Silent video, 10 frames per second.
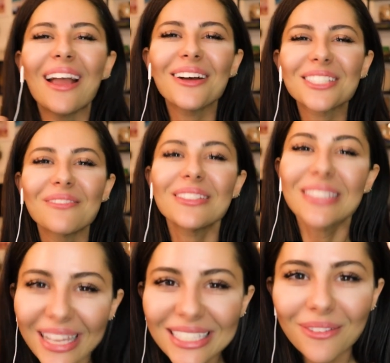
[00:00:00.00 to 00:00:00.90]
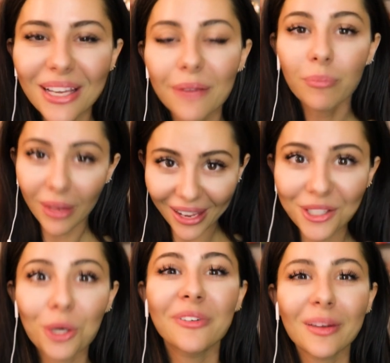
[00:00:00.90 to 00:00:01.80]
awesome, stay sweet. And
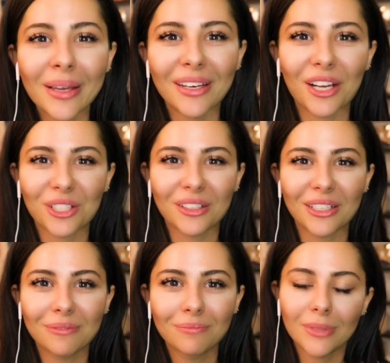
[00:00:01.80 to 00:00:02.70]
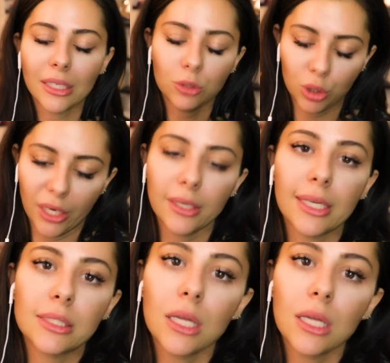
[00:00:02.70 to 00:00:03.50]
don't forget to be nice to each other and try not to get